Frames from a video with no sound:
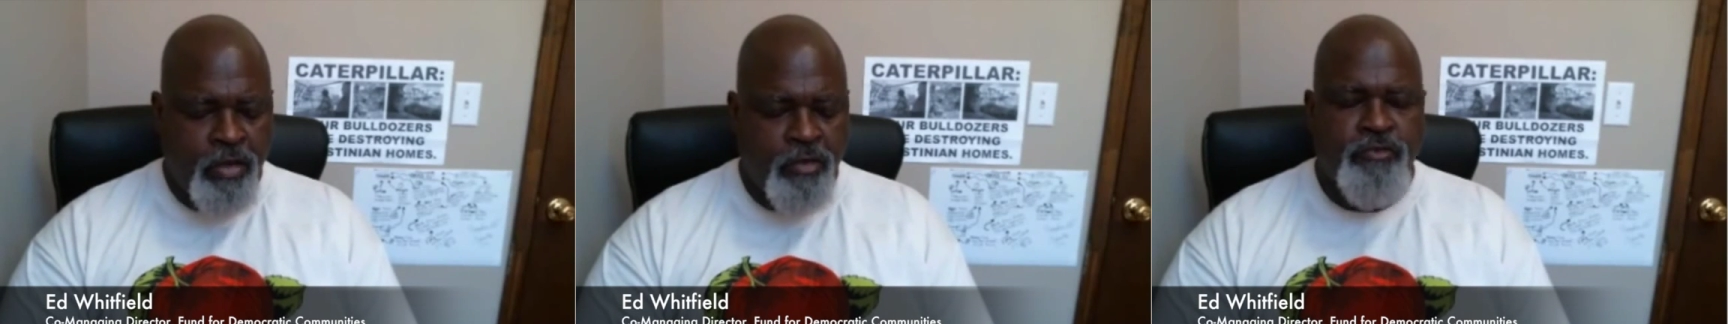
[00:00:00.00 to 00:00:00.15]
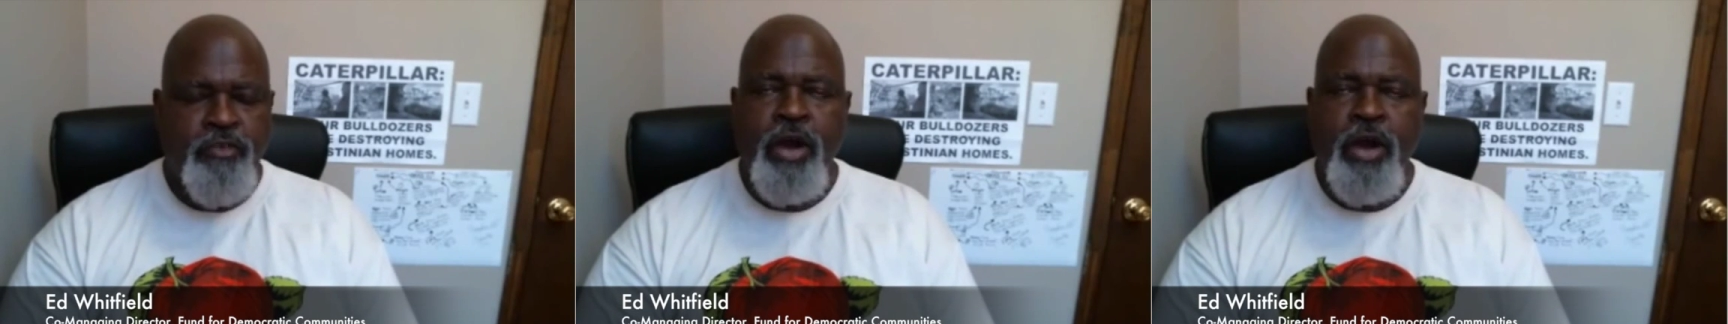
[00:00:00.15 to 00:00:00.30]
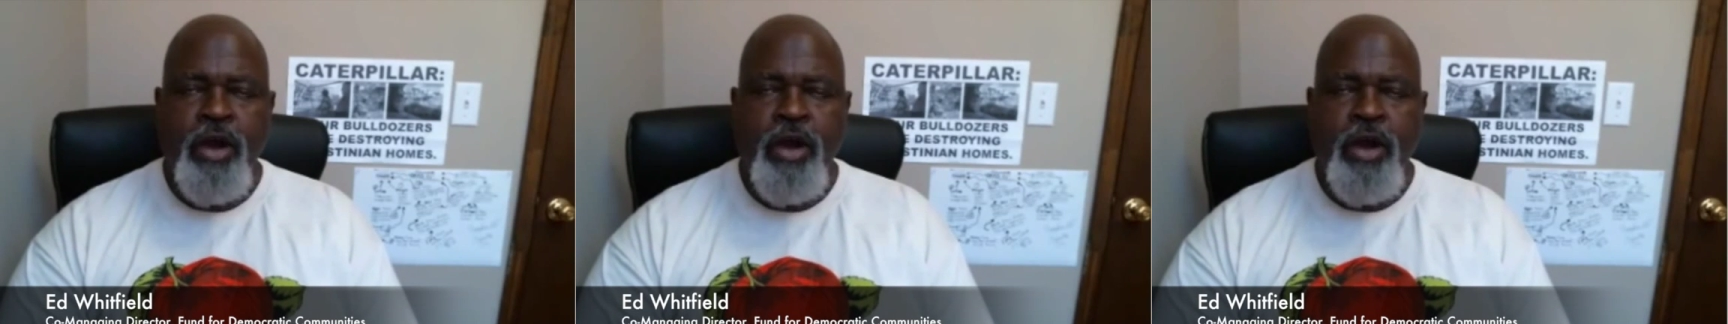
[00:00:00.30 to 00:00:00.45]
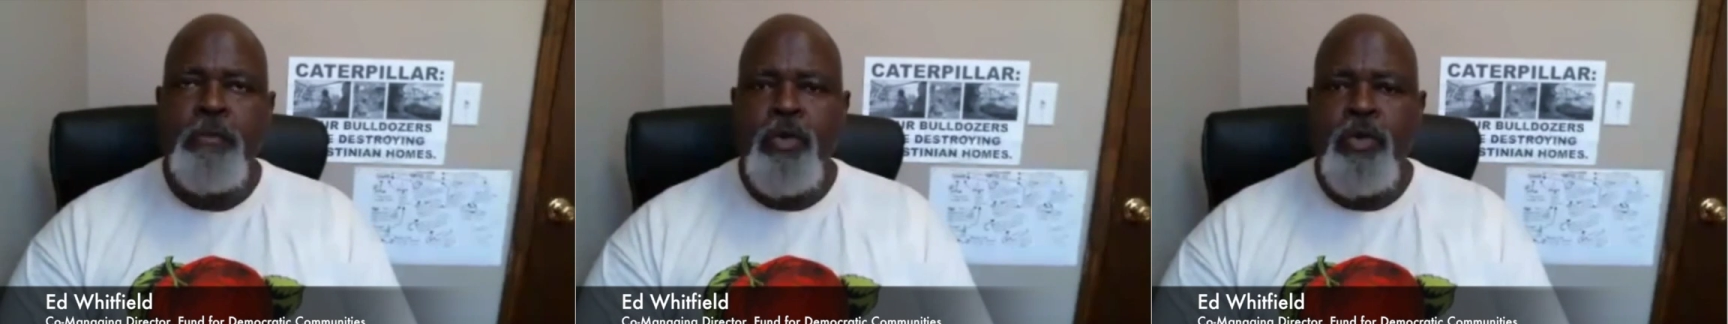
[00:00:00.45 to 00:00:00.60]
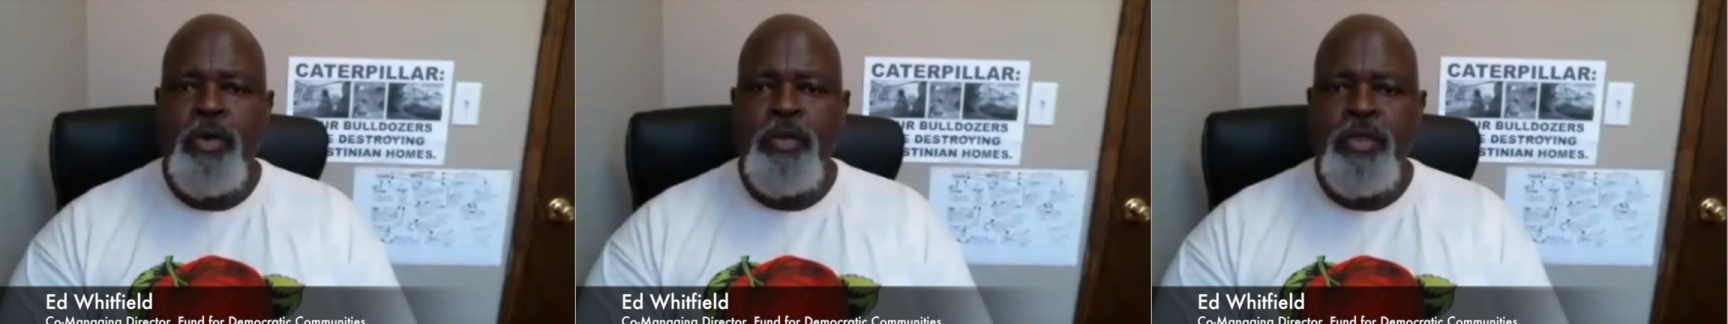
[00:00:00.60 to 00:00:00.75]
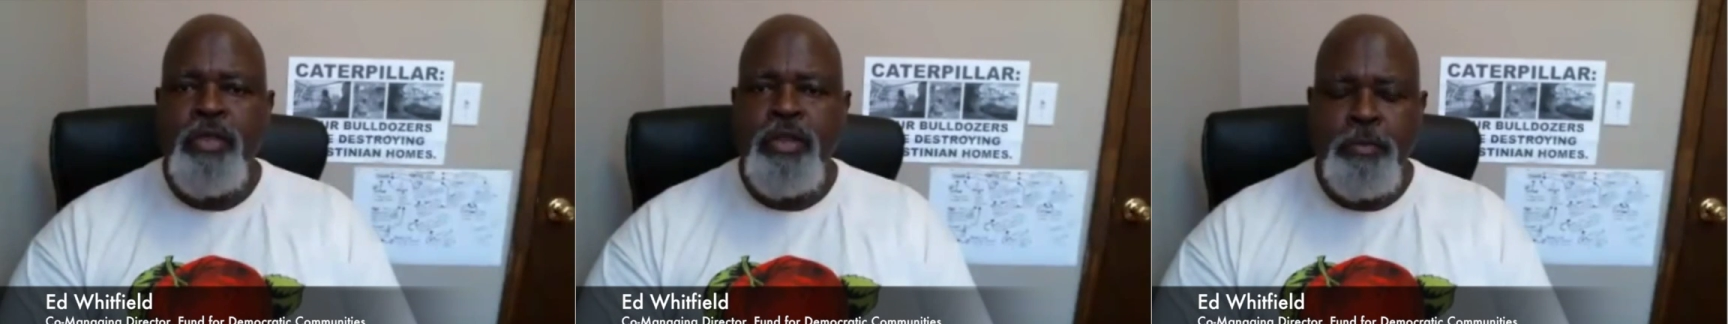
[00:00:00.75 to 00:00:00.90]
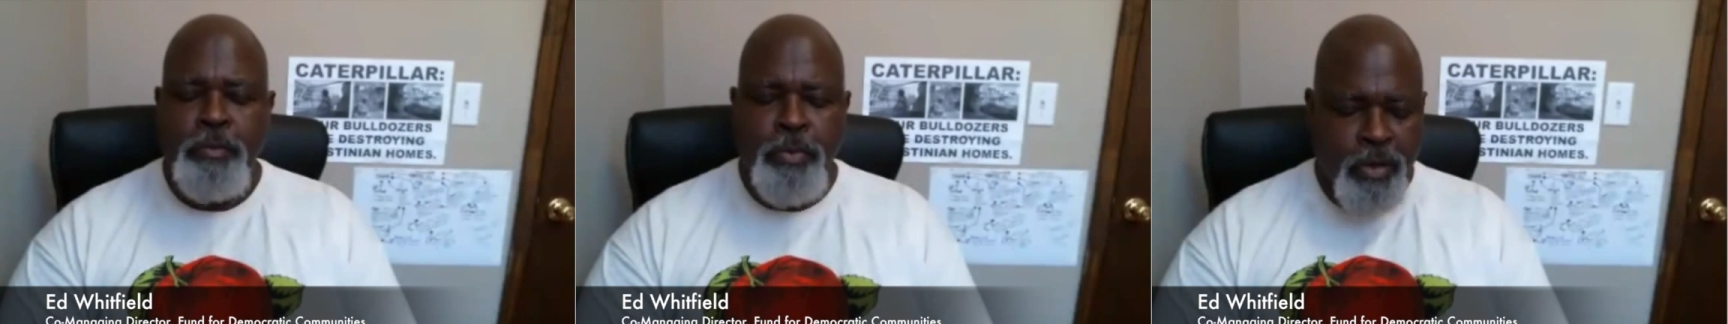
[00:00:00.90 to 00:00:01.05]
far more
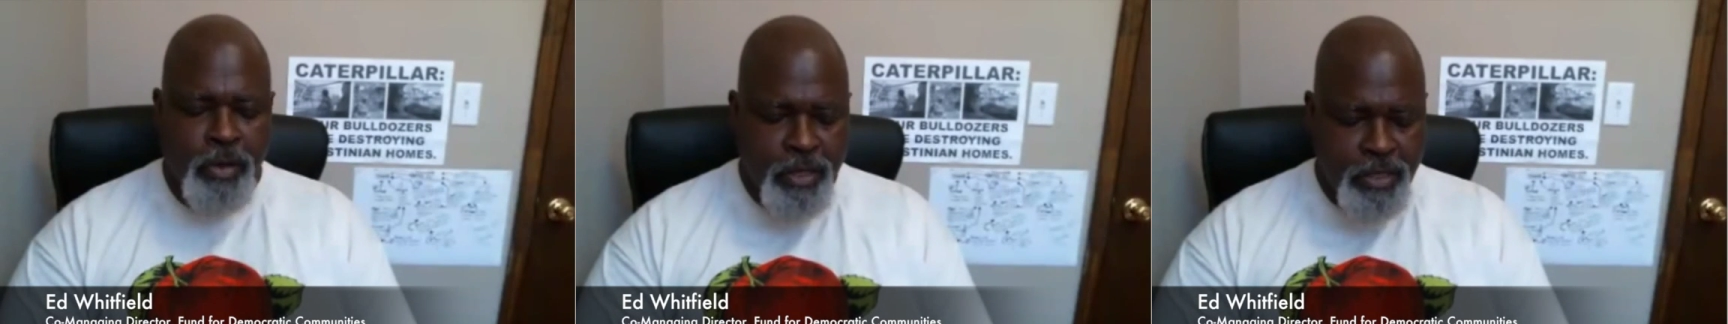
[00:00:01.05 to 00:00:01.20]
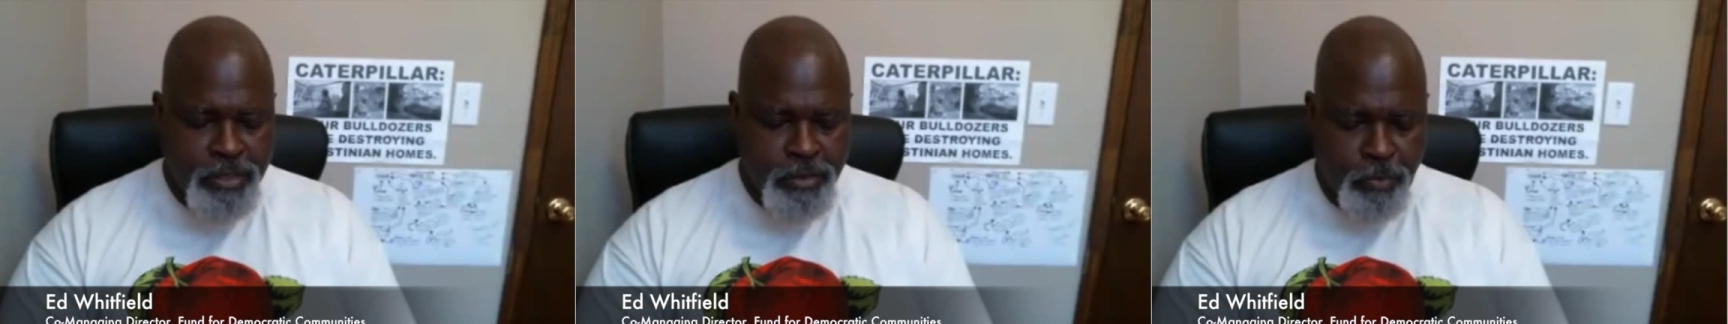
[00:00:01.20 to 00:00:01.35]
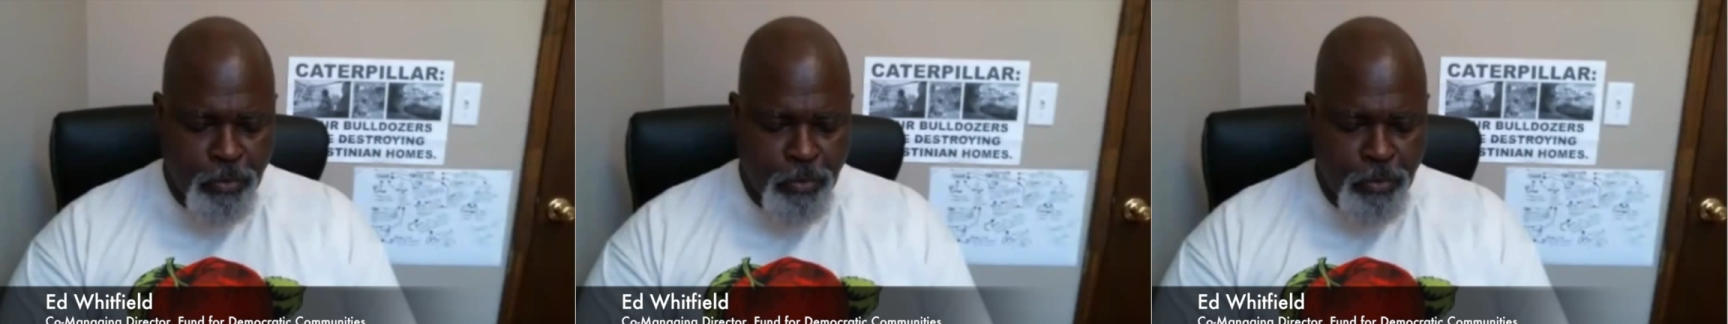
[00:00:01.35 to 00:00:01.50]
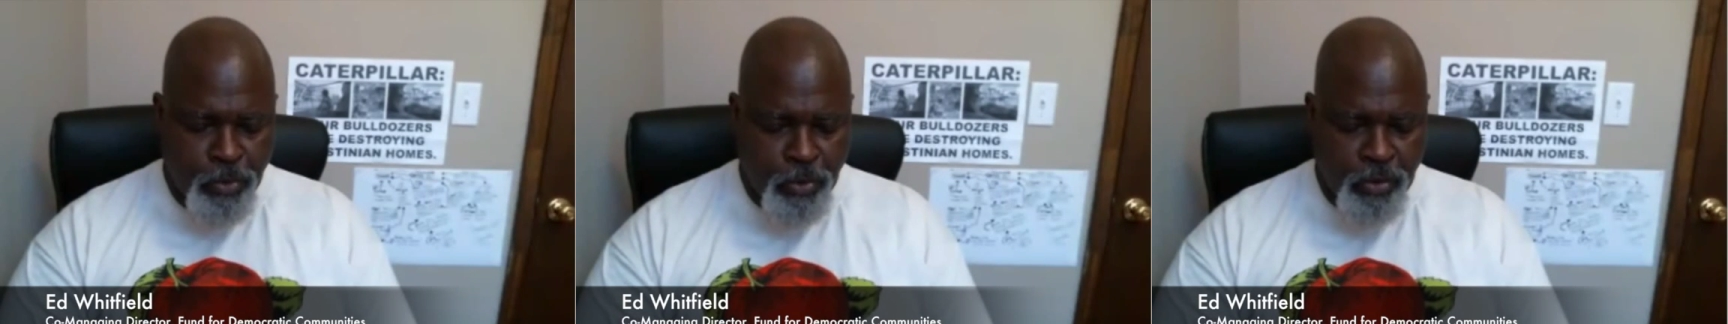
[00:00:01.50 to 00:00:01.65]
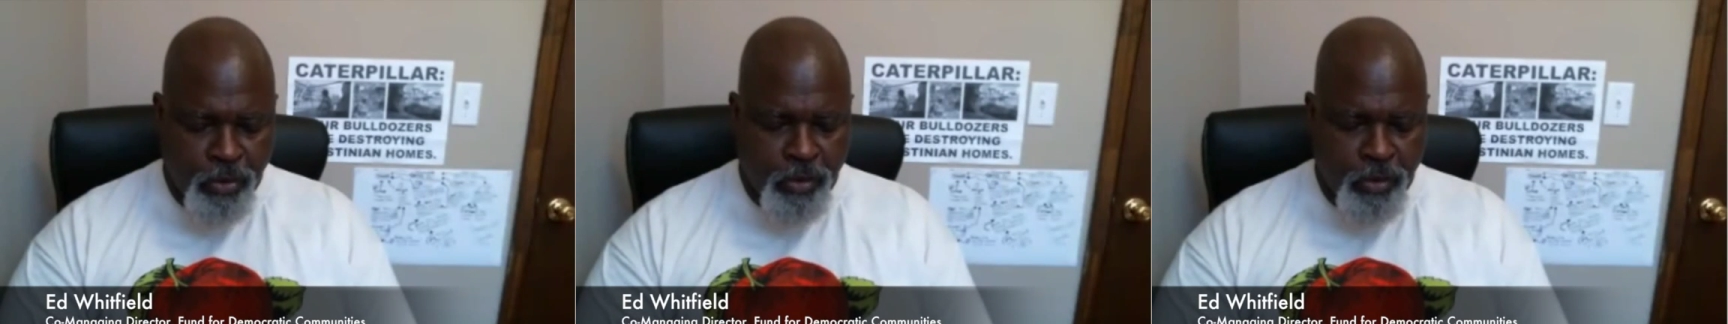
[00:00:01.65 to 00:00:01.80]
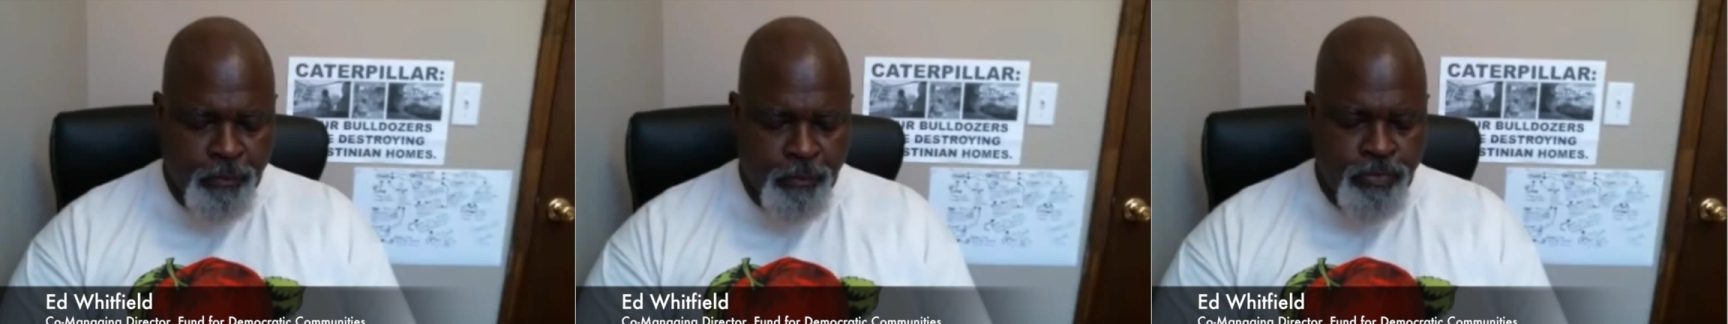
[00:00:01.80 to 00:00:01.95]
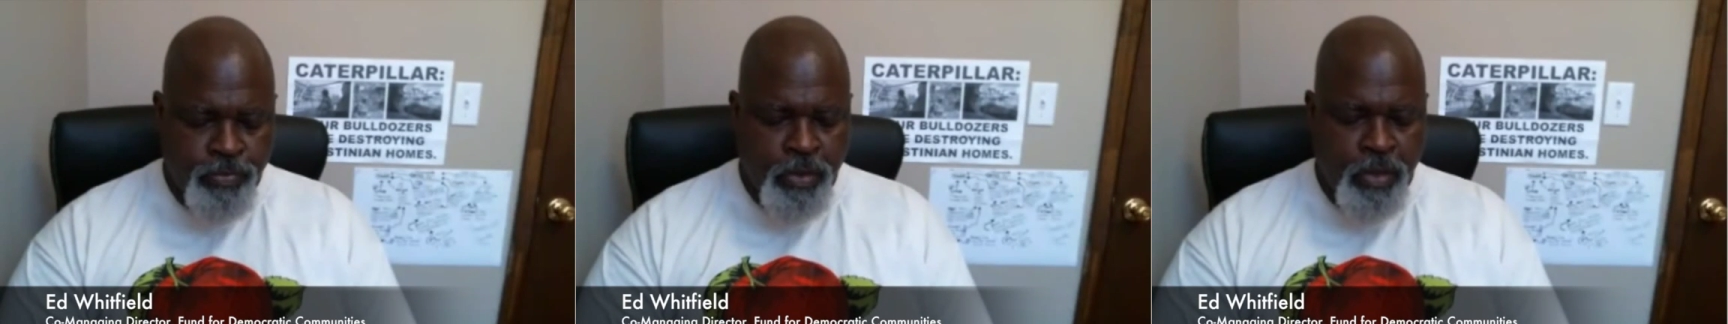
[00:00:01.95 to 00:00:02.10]
than the police murder